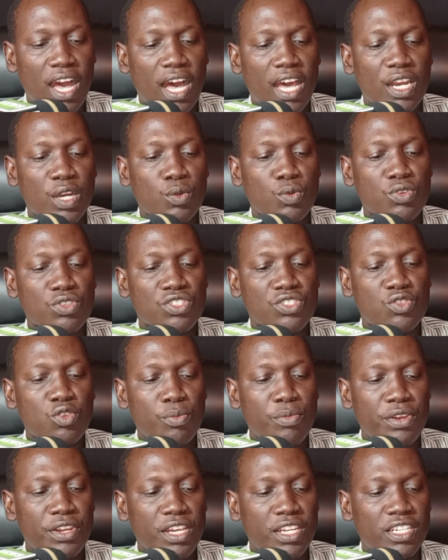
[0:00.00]
and was
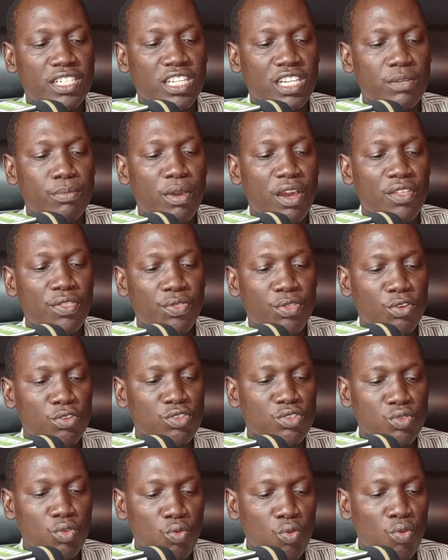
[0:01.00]
dominated by
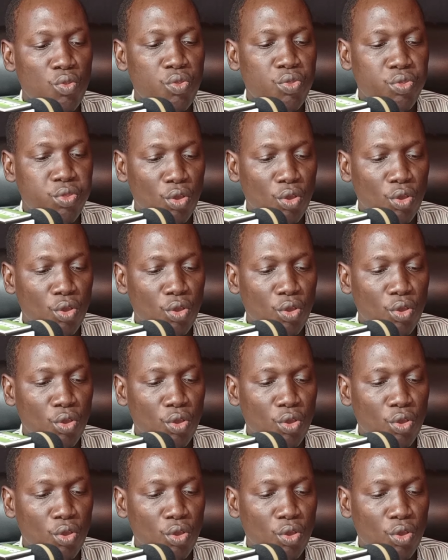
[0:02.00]
those who